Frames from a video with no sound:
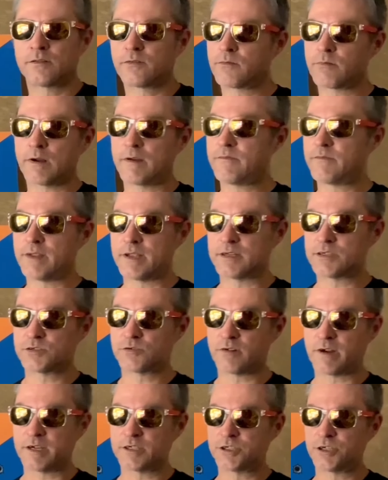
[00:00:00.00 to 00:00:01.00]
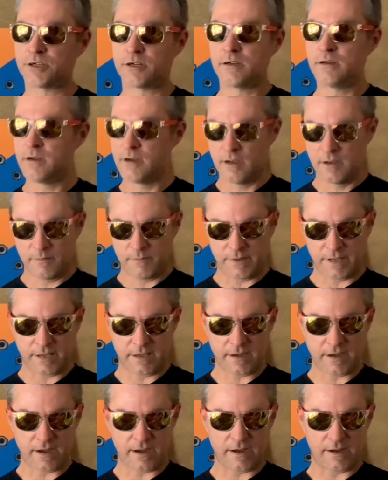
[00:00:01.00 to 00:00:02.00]
thrifting treasure
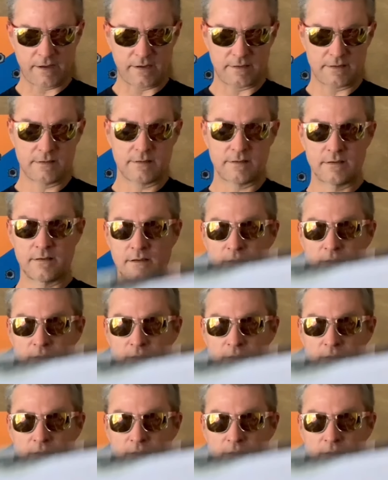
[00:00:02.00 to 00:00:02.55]
because